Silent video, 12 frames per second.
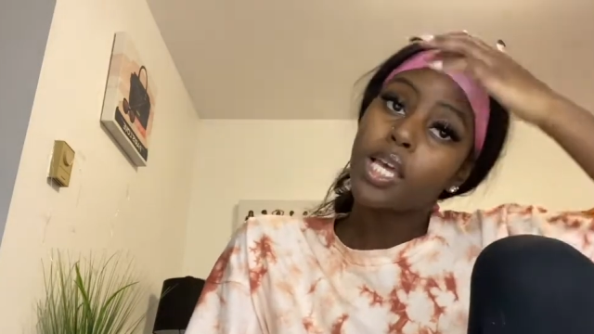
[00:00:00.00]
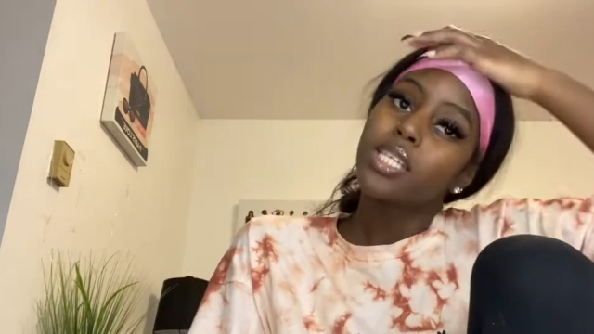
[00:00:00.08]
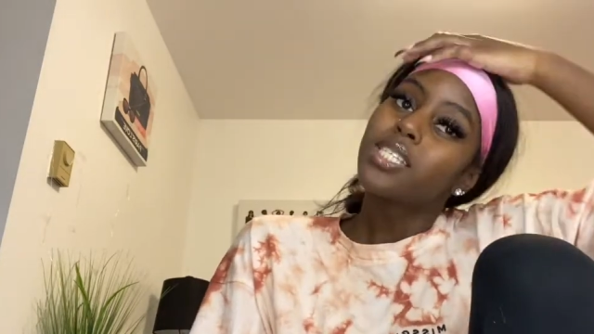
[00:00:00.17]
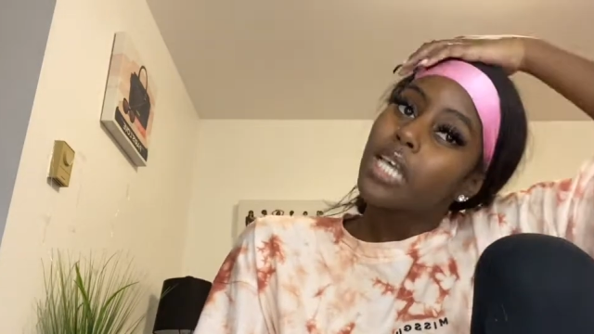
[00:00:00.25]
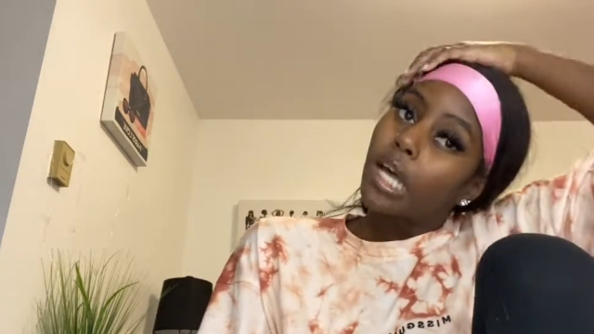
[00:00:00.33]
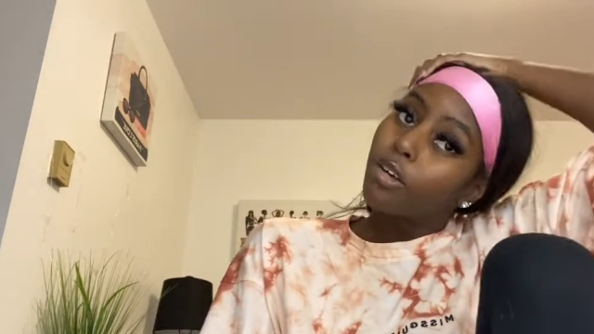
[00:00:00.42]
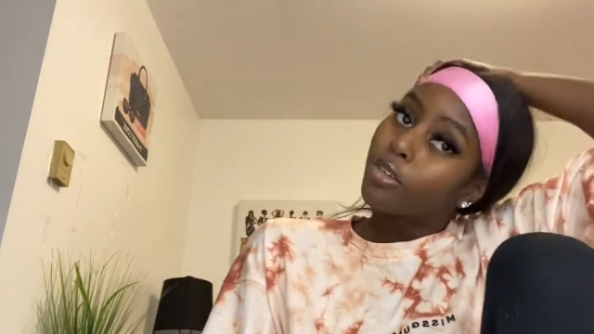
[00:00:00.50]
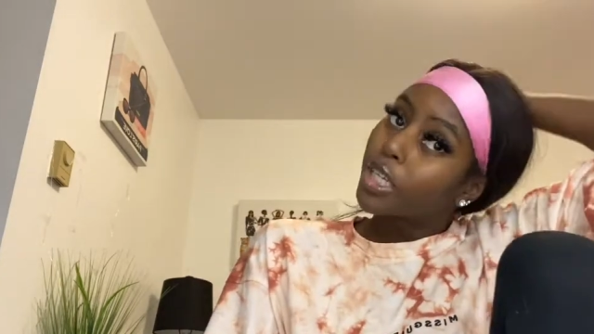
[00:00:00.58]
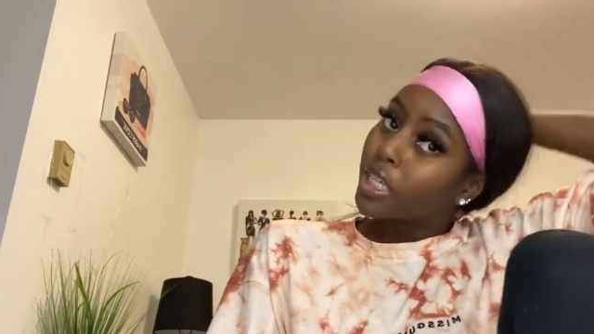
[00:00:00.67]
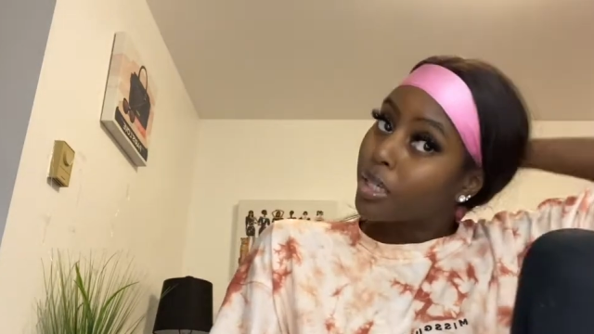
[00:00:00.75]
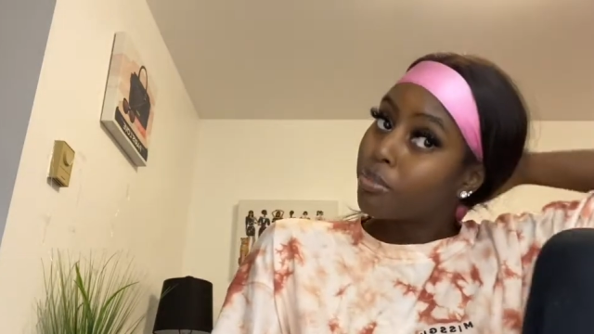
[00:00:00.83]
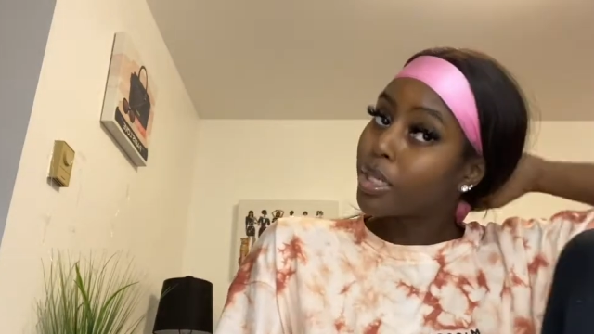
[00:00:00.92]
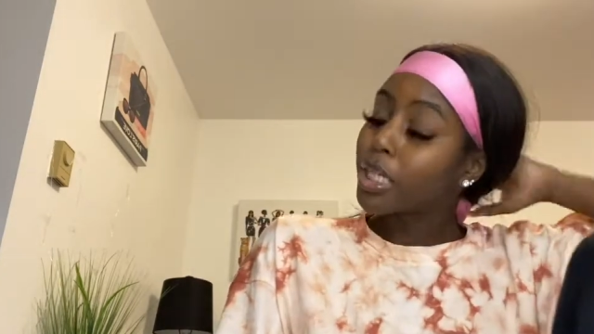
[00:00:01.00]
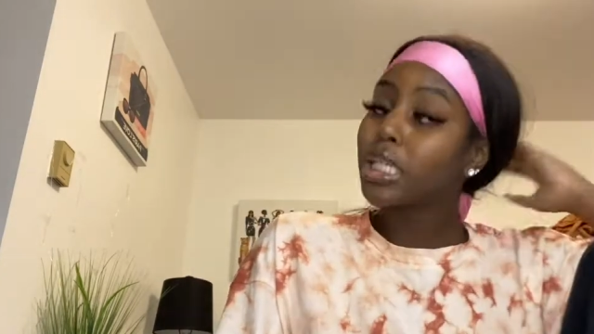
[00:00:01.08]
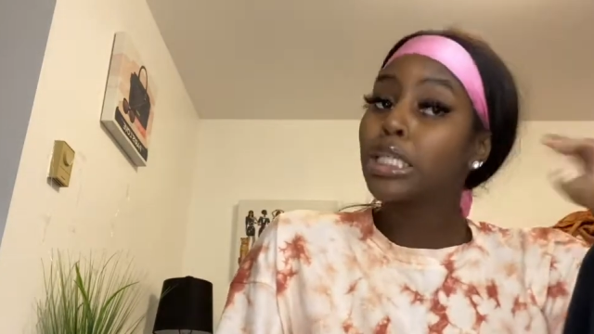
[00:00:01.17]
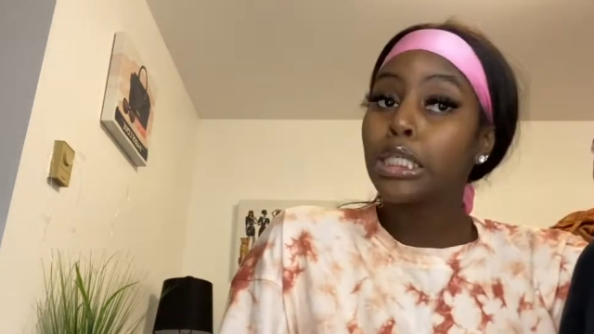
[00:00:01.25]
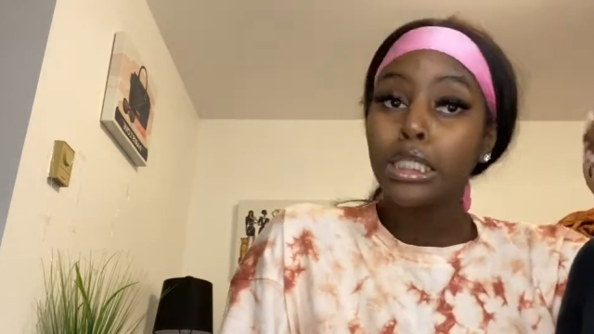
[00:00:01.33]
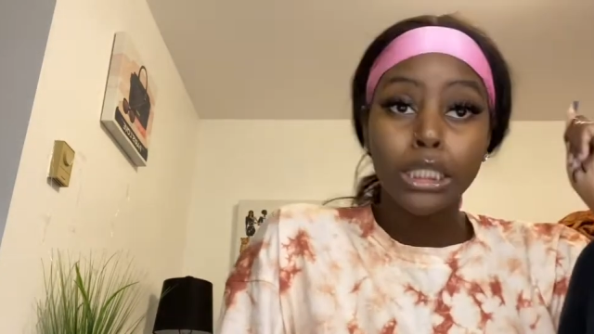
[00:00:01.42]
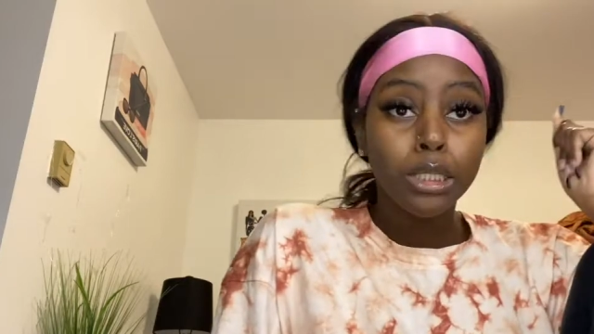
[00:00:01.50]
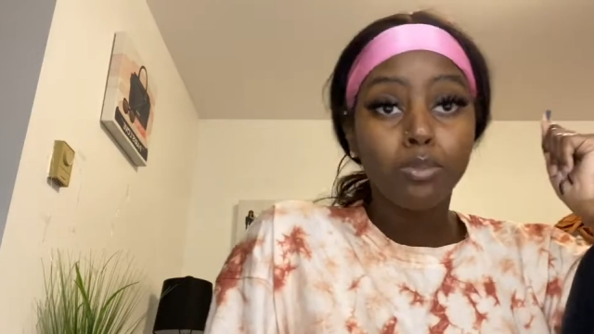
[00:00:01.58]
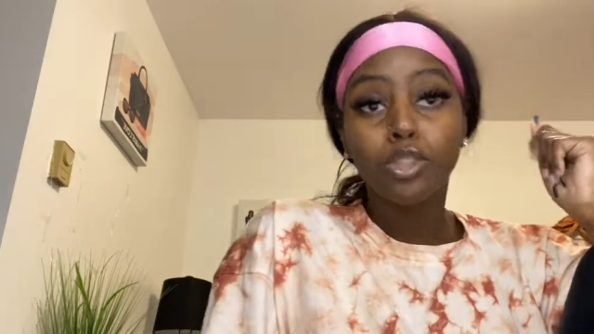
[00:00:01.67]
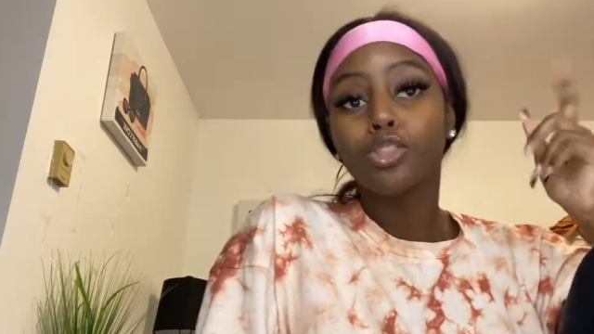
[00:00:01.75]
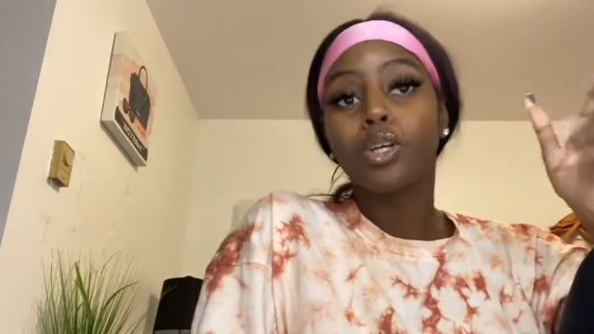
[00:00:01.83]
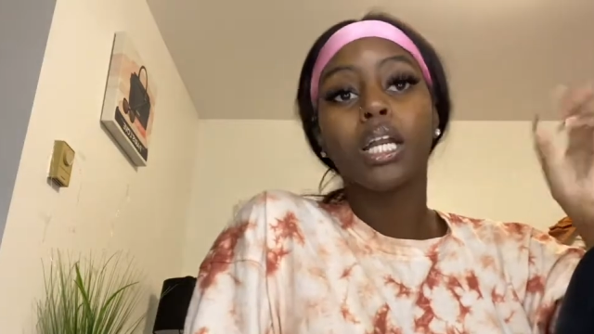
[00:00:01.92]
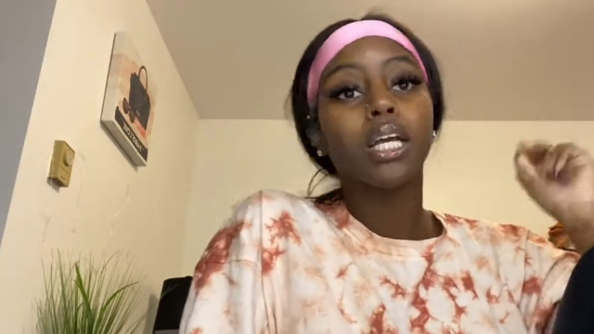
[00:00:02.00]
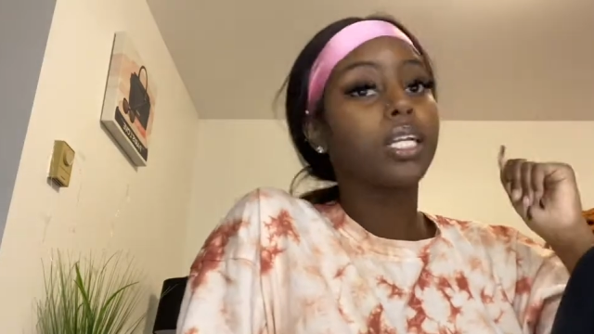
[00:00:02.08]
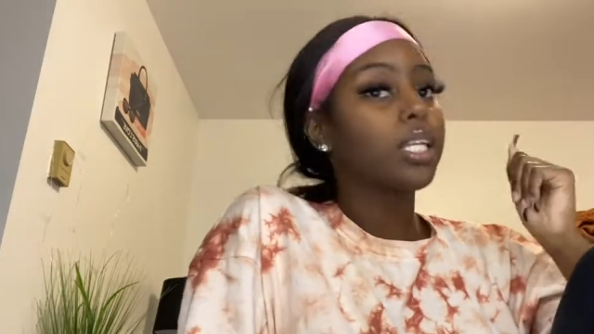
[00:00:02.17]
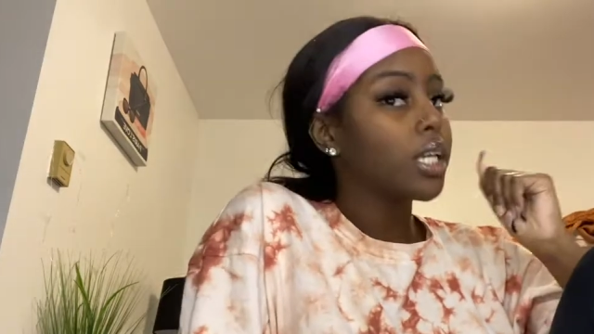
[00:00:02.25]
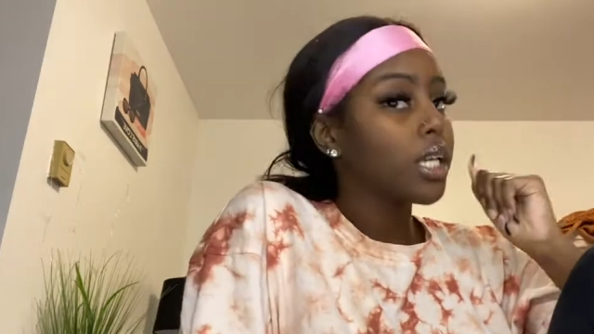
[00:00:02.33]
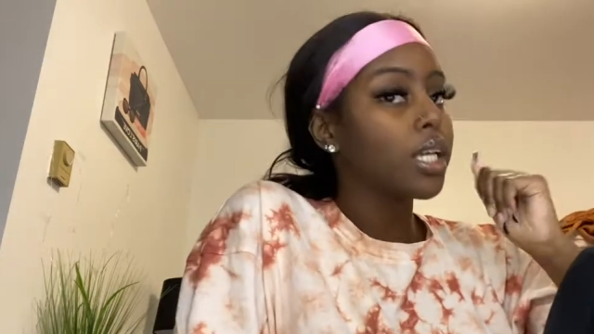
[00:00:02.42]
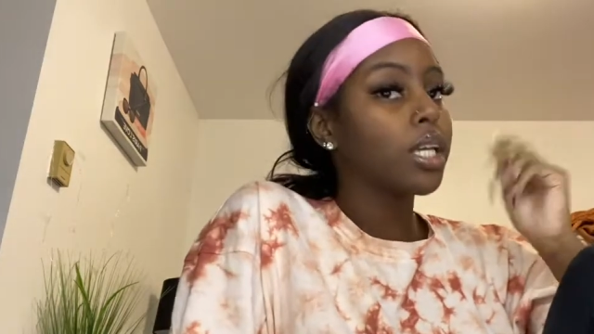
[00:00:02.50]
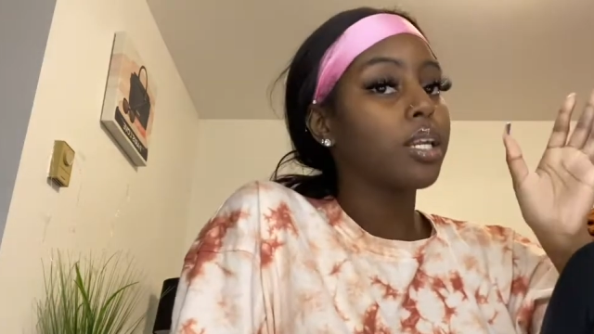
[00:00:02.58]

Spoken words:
So get up and clean what you gotta clean.